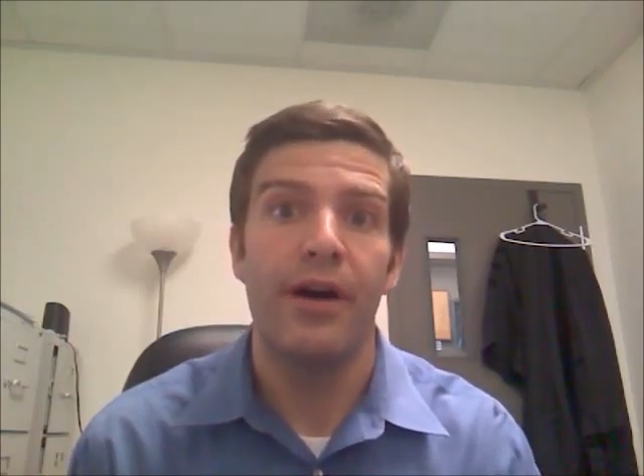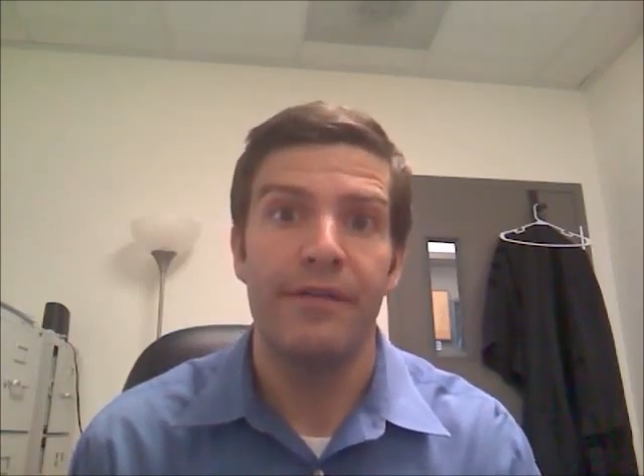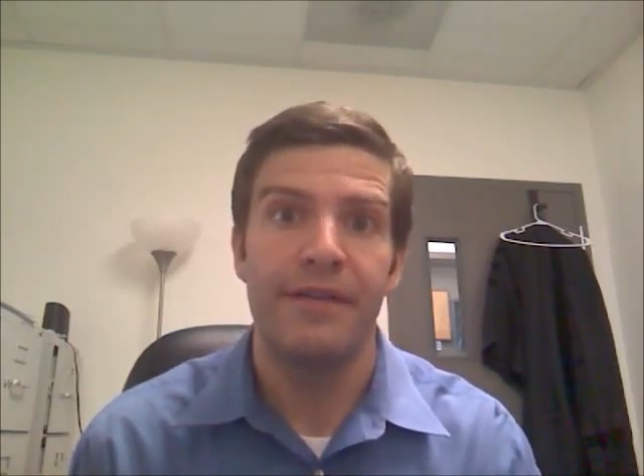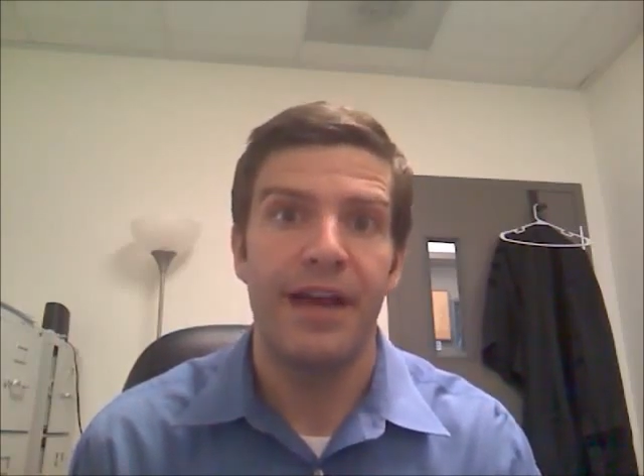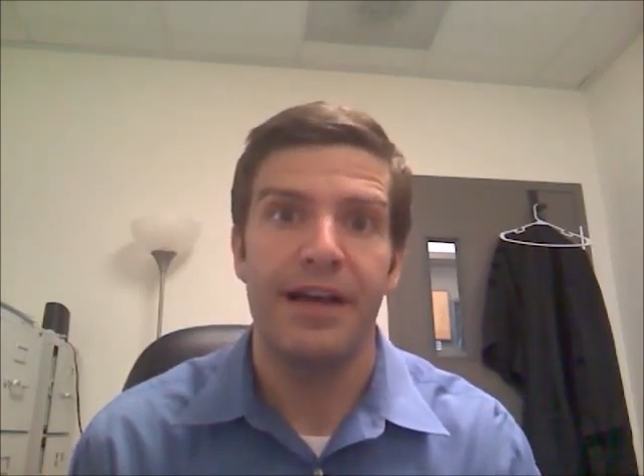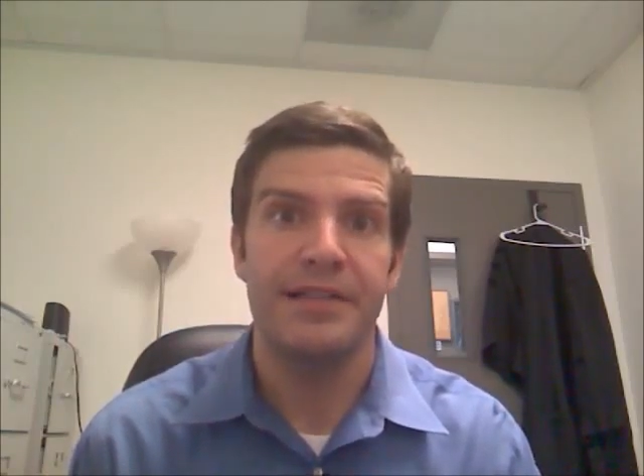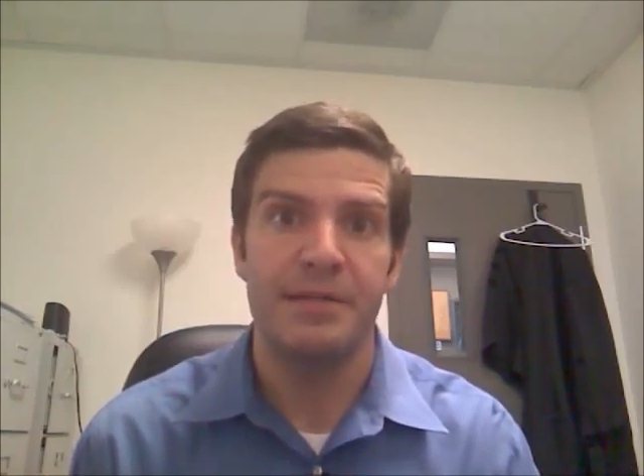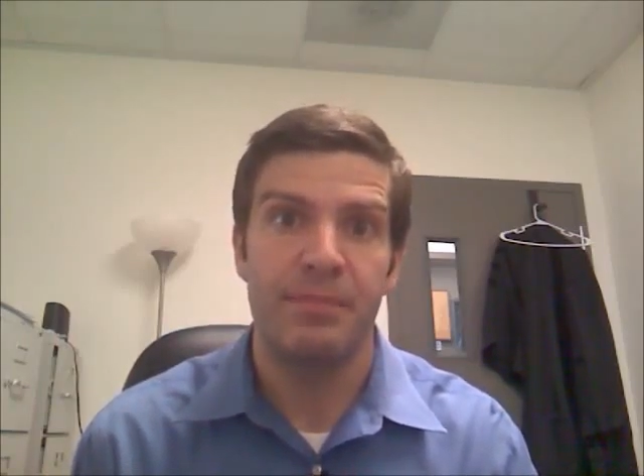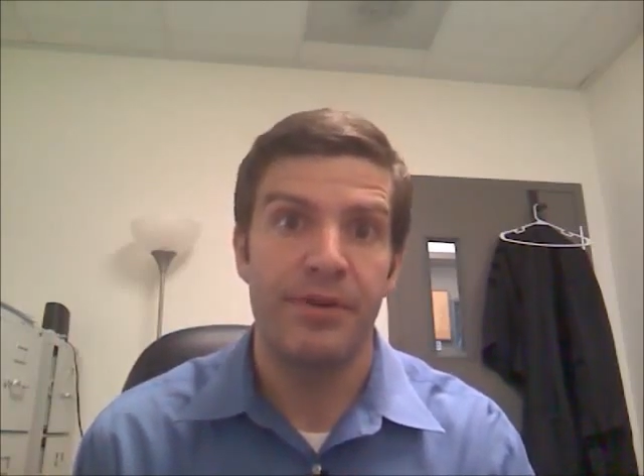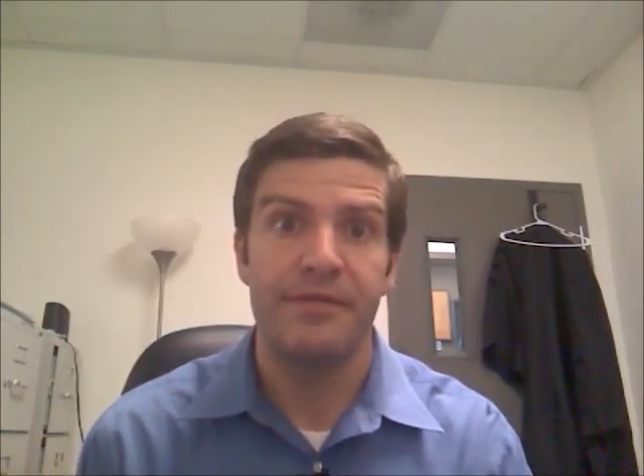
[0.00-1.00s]
of God's
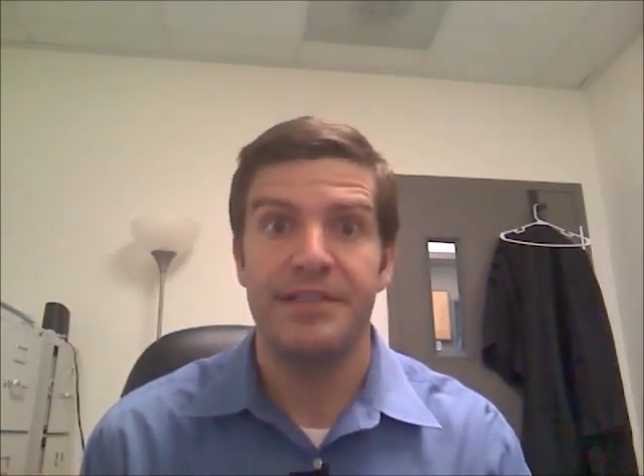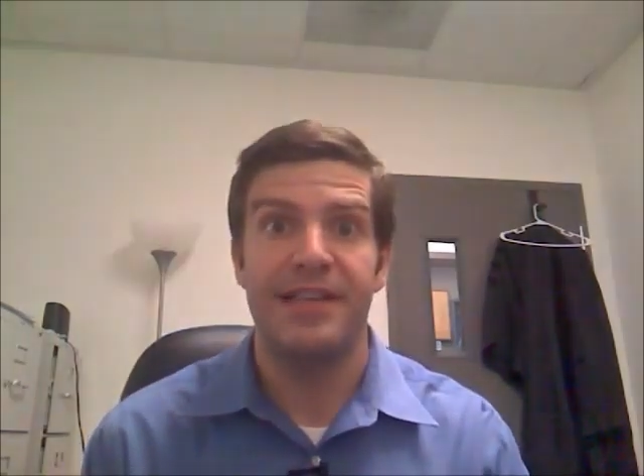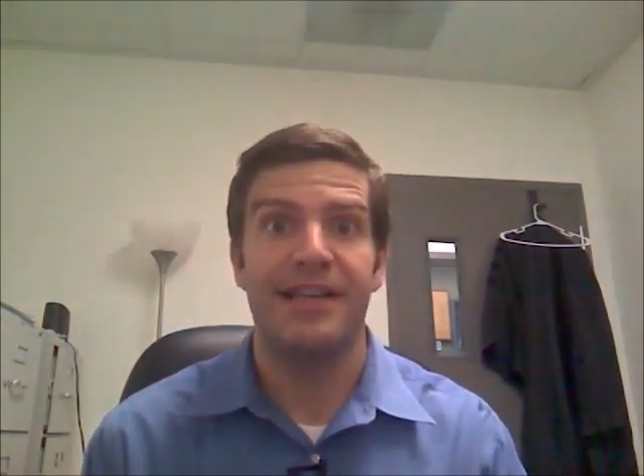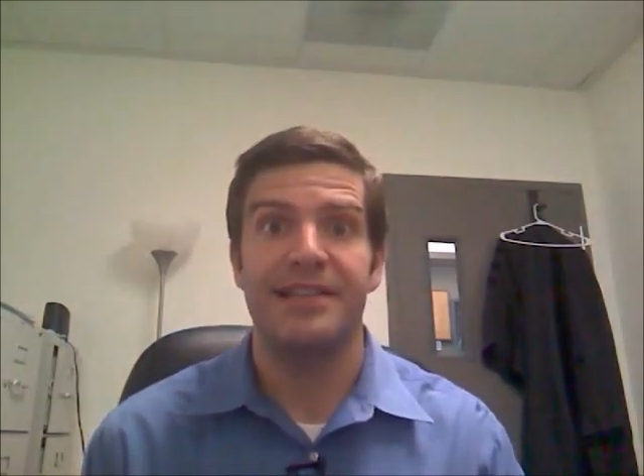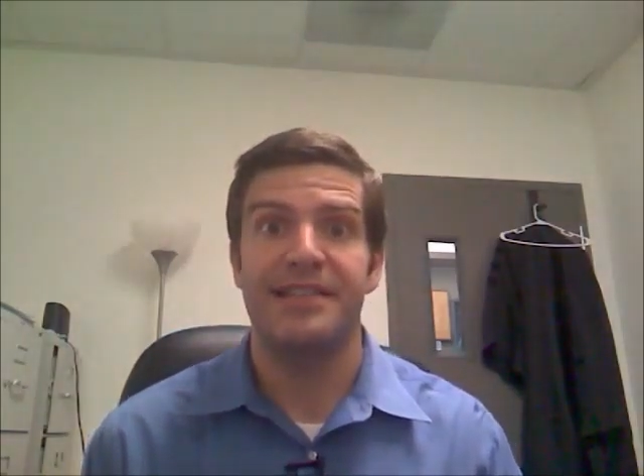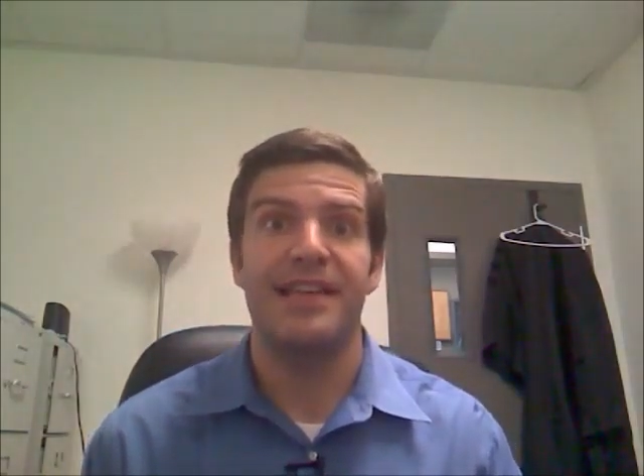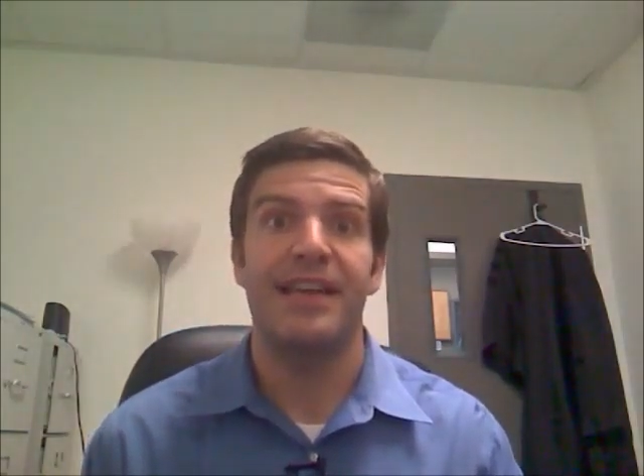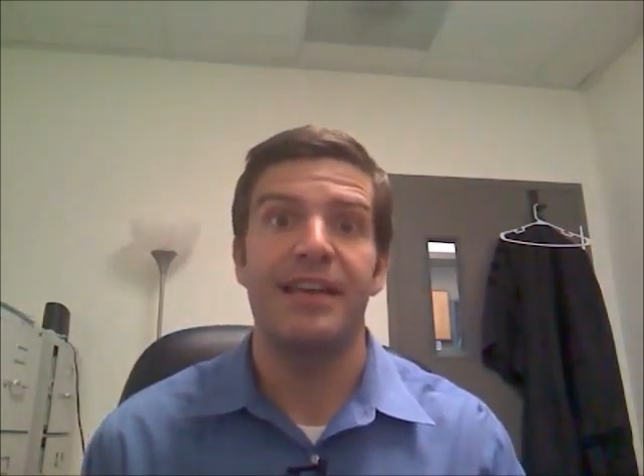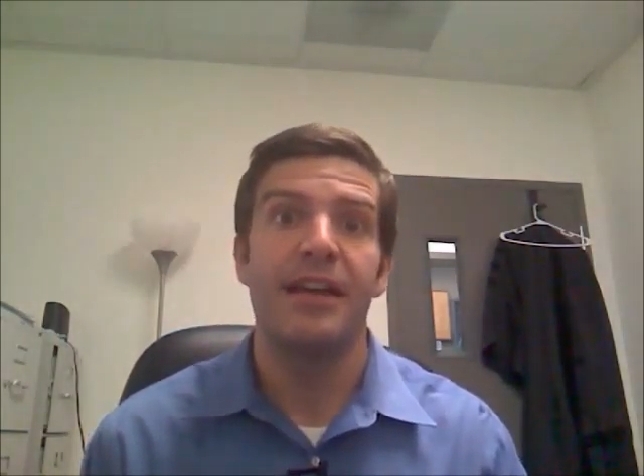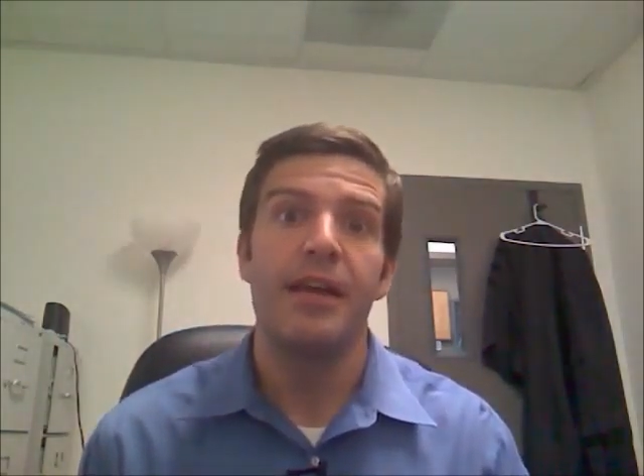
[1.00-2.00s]
privity,
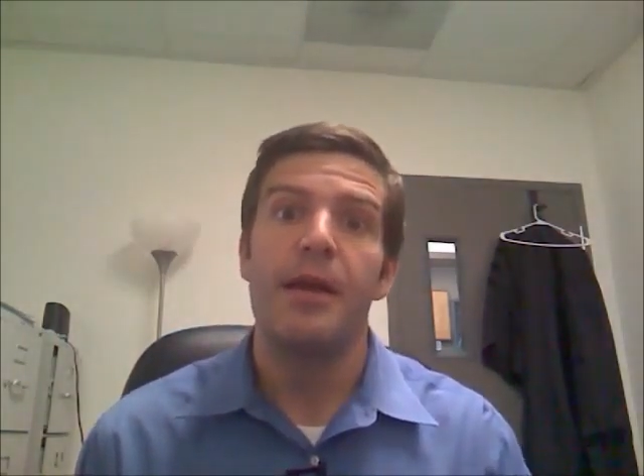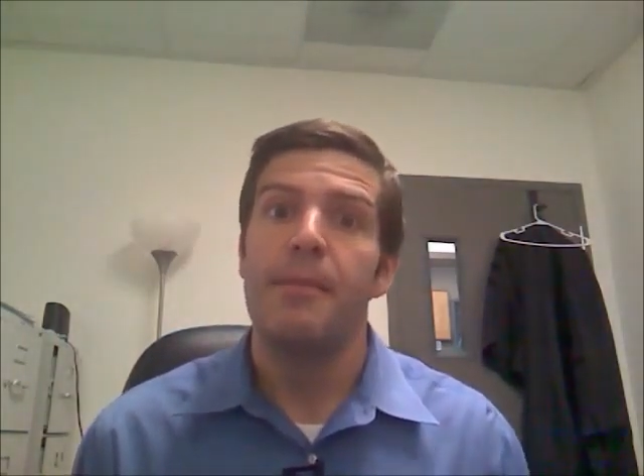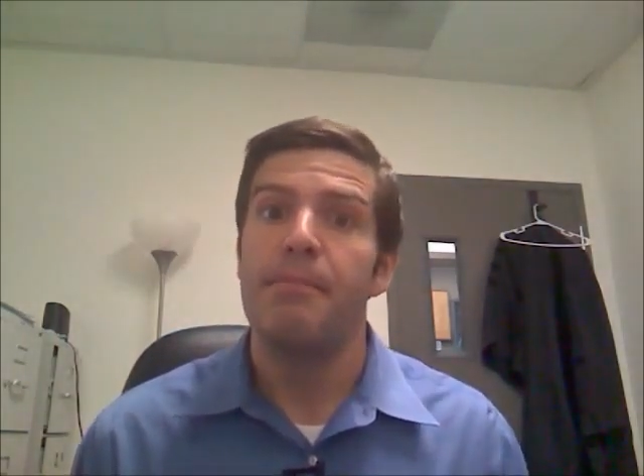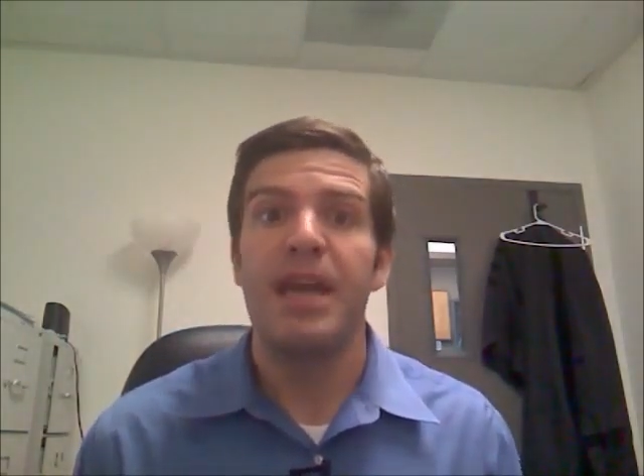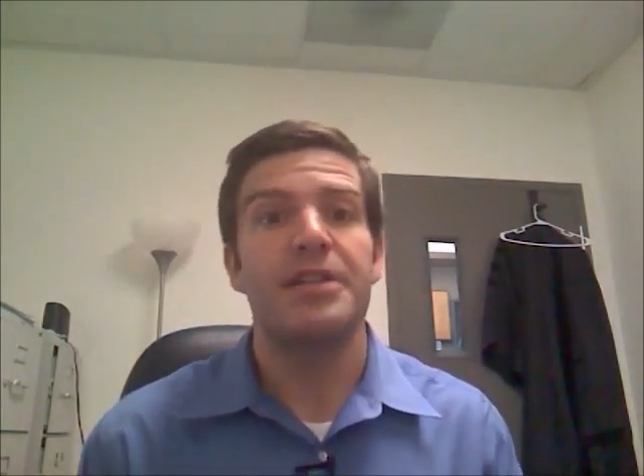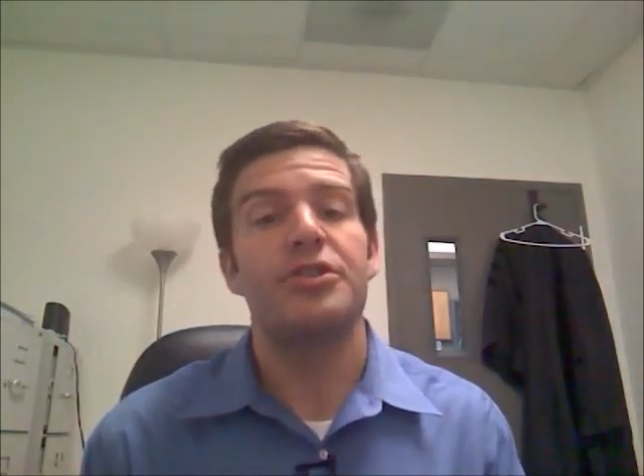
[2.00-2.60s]
saying, Men